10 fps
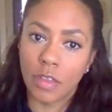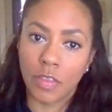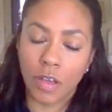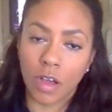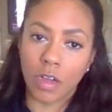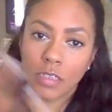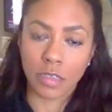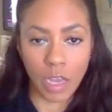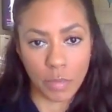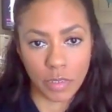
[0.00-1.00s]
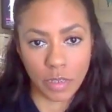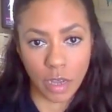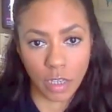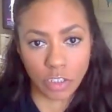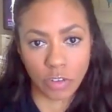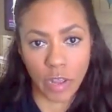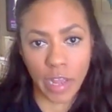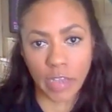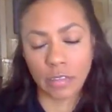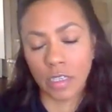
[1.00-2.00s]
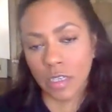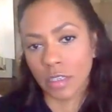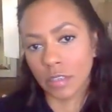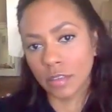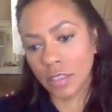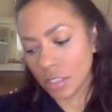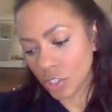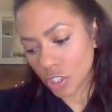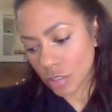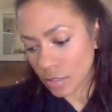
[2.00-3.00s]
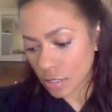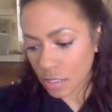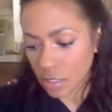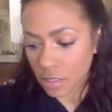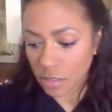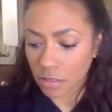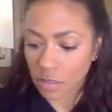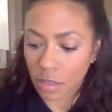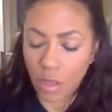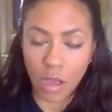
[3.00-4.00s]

the assignment contract, contingencies,